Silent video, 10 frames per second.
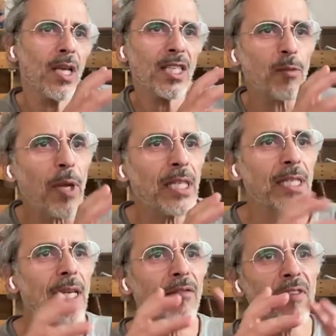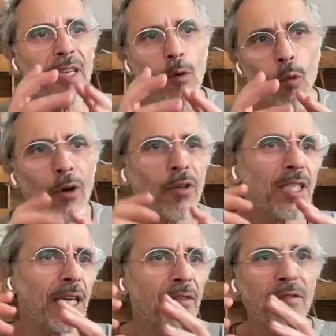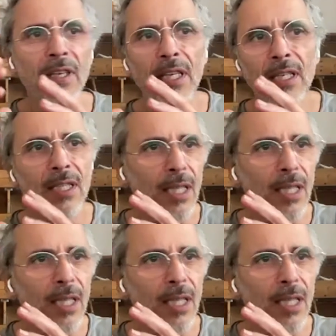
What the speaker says: space saving, water savings,